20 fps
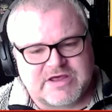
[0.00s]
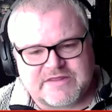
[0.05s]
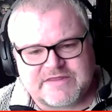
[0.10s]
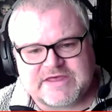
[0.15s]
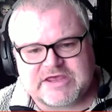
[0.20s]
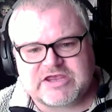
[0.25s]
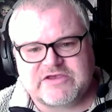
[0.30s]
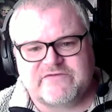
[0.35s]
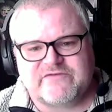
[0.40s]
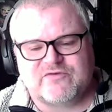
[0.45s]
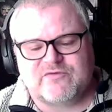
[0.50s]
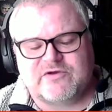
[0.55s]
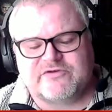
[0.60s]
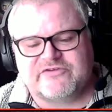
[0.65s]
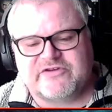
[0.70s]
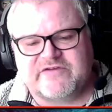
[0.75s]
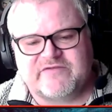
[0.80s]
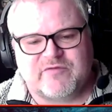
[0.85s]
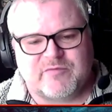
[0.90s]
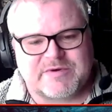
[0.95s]
thank you for
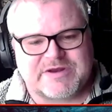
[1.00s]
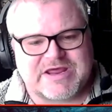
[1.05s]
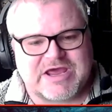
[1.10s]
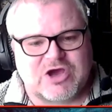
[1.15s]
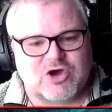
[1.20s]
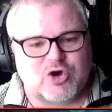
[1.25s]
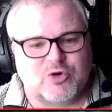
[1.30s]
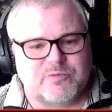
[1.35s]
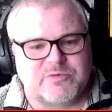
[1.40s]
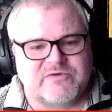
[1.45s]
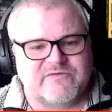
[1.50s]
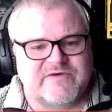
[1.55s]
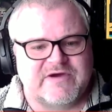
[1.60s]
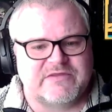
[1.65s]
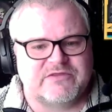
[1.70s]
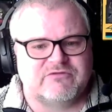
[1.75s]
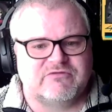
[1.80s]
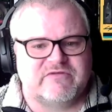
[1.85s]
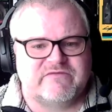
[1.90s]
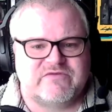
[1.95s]
watching, everybody. I hope you
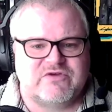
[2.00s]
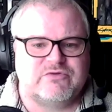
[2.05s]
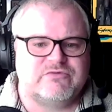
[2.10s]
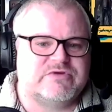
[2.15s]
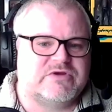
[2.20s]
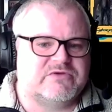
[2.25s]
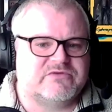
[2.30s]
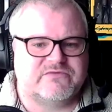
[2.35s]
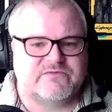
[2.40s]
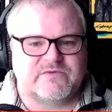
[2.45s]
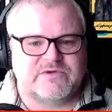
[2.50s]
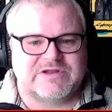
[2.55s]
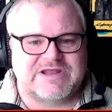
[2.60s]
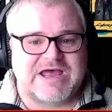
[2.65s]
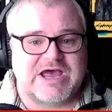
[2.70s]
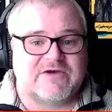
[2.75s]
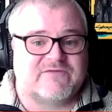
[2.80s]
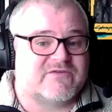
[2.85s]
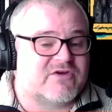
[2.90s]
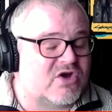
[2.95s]
found the review useful.
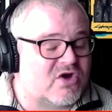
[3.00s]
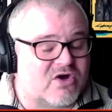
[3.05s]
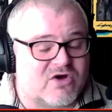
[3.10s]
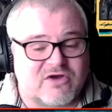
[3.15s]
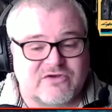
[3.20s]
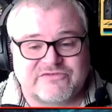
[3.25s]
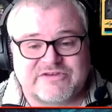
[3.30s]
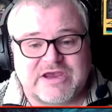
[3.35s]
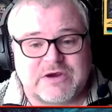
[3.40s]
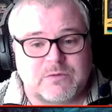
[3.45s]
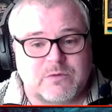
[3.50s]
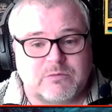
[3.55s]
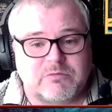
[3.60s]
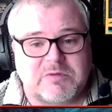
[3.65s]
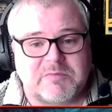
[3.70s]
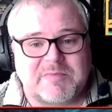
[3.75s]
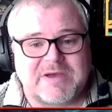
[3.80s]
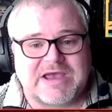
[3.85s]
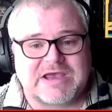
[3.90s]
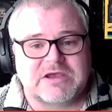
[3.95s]
Of course, I will be
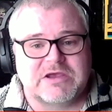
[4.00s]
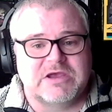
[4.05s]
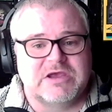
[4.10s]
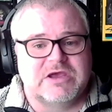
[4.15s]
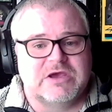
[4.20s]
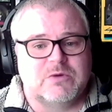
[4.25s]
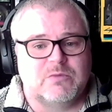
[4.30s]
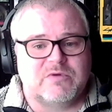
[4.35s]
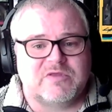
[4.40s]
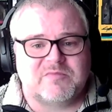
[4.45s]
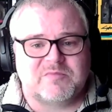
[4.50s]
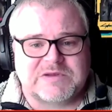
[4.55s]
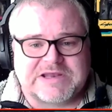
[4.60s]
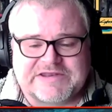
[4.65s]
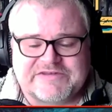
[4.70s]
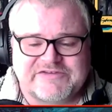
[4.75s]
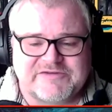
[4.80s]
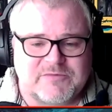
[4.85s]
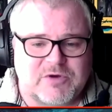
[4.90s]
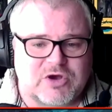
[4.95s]
back with
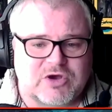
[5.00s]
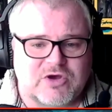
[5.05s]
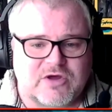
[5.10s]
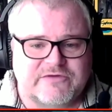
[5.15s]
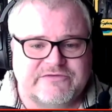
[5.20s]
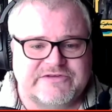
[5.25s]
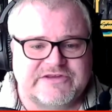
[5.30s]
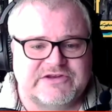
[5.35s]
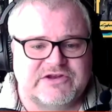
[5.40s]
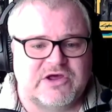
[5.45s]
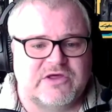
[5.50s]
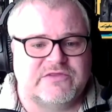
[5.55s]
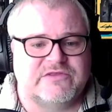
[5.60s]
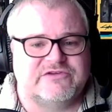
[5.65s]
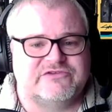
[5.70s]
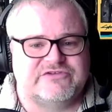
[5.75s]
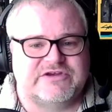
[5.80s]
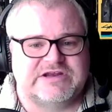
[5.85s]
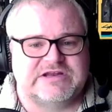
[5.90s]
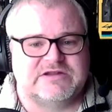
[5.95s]
plenty more content on the
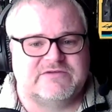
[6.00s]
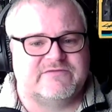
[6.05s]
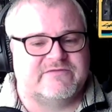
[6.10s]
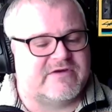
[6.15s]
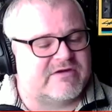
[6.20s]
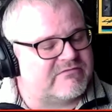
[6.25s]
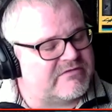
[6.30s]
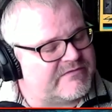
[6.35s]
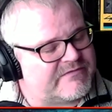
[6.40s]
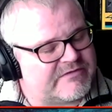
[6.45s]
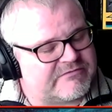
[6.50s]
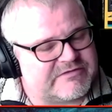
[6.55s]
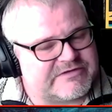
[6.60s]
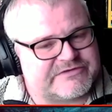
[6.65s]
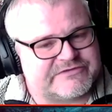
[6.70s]
channel very, very